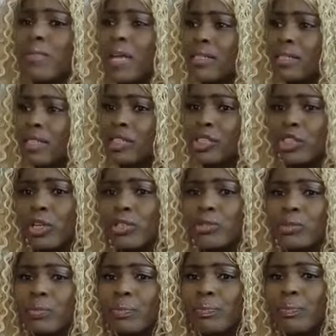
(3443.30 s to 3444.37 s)
medicine
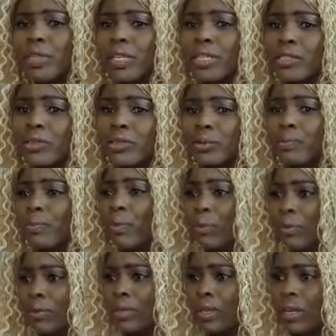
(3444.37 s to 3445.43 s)
just to please you
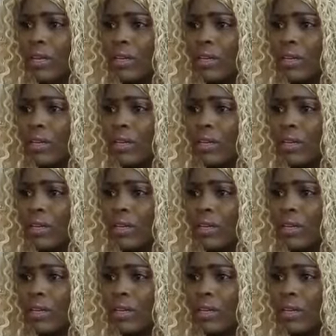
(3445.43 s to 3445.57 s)
both?